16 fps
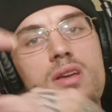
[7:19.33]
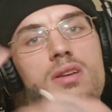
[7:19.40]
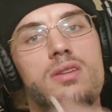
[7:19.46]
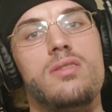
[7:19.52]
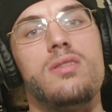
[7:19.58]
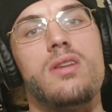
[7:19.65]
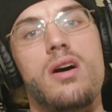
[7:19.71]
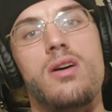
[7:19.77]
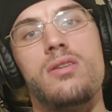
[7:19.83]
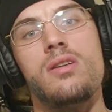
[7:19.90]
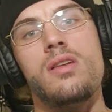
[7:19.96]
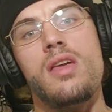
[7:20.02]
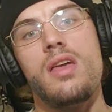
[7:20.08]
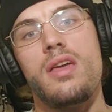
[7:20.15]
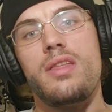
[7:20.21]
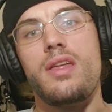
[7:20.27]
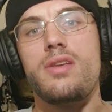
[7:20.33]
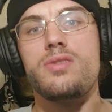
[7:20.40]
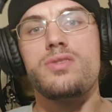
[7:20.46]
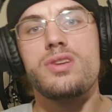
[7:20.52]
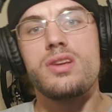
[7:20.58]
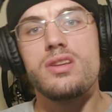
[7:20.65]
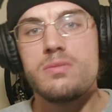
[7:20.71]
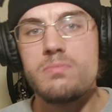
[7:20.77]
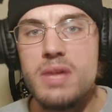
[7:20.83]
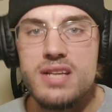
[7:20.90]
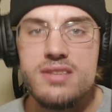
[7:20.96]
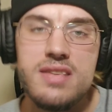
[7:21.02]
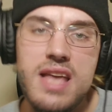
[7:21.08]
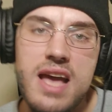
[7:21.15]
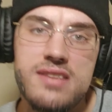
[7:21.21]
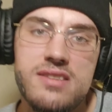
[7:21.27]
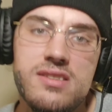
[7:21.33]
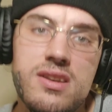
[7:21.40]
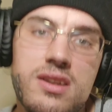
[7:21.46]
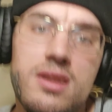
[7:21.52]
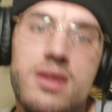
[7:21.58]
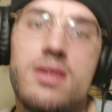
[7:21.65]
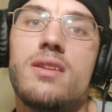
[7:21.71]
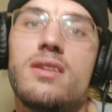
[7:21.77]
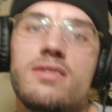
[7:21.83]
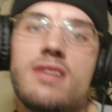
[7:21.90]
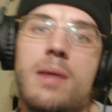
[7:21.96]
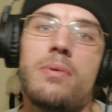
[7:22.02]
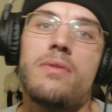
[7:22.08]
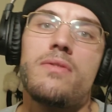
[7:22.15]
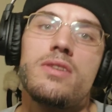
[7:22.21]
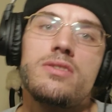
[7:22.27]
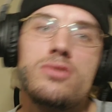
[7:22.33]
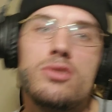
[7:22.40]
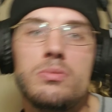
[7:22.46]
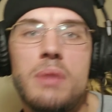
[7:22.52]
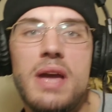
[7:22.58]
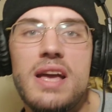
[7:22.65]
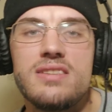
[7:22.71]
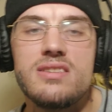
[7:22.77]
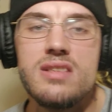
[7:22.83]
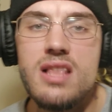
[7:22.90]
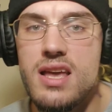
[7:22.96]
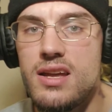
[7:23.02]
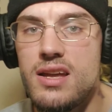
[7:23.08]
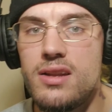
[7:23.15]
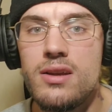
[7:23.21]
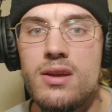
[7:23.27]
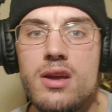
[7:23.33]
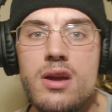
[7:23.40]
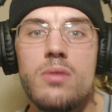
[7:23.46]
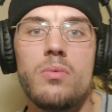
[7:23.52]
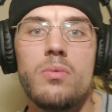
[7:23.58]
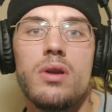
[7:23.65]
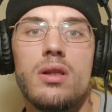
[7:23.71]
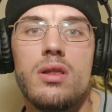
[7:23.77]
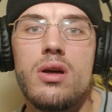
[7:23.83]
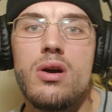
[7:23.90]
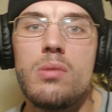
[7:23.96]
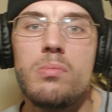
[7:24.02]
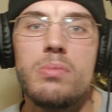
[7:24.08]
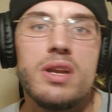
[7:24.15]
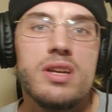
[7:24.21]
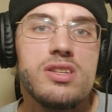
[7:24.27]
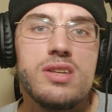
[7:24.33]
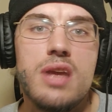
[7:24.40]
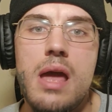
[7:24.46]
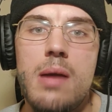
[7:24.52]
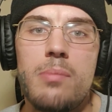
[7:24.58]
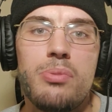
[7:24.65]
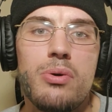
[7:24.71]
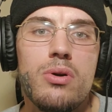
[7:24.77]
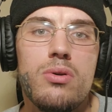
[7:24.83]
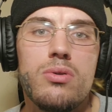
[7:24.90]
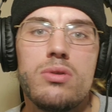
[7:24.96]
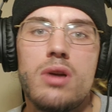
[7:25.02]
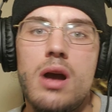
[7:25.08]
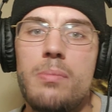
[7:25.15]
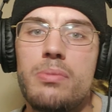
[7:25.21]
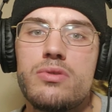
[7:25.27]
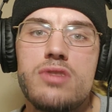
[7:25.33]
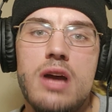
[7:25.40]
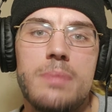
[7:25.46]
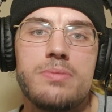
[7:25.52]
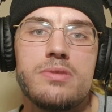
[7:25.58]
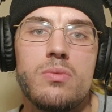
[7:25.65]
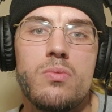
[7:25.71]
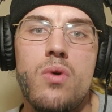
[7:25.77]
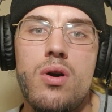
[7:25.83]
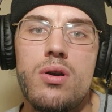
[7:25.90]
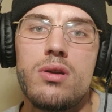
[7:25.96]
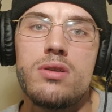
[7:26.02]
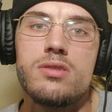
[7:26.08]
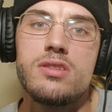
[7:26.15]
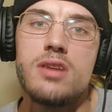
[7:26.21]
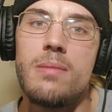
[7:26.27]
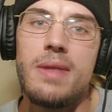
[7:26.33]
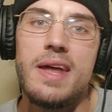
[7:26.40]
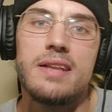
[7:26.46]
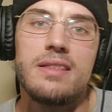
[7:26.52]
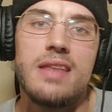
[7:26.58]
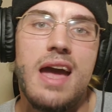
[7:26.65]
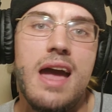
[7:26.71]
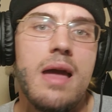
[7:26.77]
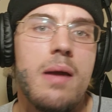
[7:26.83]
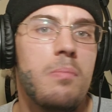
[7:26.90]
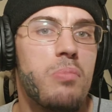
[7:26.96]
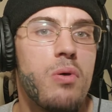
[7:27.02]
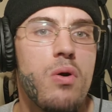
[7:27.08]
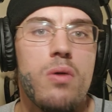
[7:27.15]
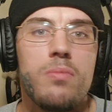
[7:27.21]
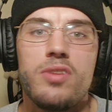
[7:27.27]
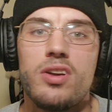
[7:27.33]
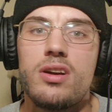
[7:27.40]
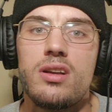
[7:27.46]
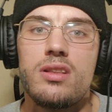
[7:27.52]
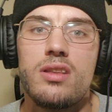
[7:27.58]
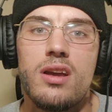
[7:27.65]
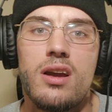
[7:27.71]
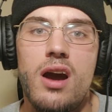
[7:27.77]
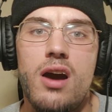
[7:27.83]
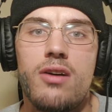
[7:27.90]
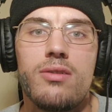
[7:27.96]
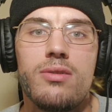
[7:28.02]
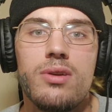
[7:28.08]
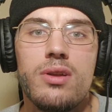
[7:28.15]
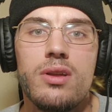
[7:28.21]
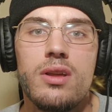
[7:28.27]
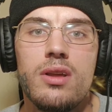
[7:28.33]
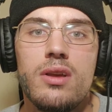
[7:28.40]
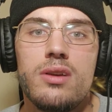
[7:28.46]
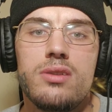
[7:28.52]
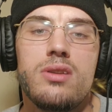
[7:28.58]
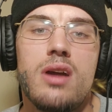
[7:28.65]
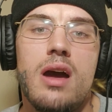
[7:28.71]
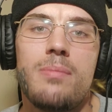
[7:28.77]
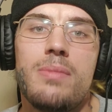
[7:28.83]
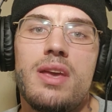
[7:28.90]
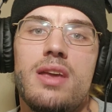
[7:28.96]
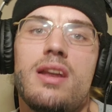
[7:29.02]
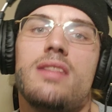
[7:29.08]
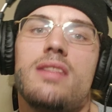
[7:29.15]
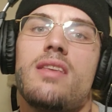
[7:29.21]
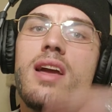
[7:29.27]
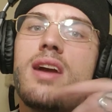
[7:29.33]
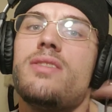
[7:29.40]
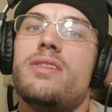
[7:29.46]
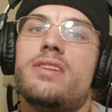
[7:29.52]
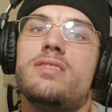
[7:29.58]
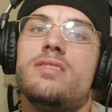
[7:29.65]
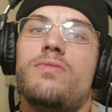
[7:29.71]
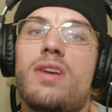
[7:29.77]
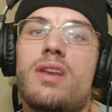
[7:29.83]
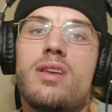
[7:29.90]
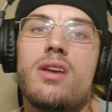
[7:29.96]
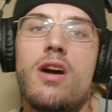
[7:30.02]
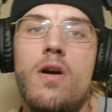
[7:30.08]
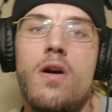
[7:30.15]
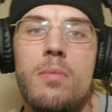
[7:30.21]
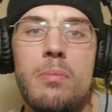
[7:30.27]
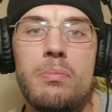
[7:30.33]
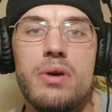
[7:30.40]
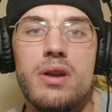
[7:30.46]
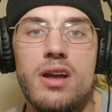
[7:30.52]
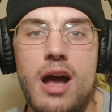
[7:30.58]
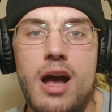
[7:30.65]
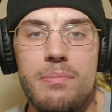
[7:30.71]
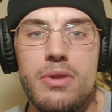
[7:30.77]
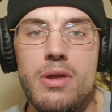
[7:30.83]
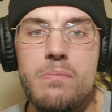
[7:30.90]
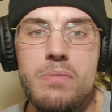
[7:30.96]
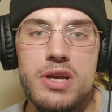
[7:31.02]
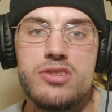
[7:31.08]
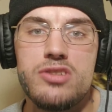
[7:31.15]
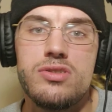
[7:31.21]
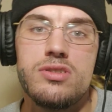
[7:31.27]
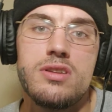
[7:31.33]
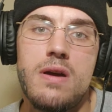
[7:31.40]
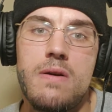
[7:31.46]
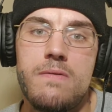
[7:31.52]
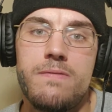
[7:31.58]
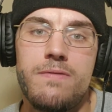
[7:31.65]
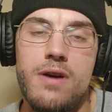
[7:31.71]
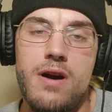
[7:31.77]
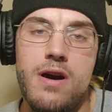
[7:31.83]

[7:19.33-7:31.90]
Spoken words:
You know, and then you just mix that soot in the top of a toothpaste lid with a little bit of shampoo, a couple drops of water, something like that, and boom, you're good to go. You know what I mean? At the end of this video, I'm gonna put a couple of pictures of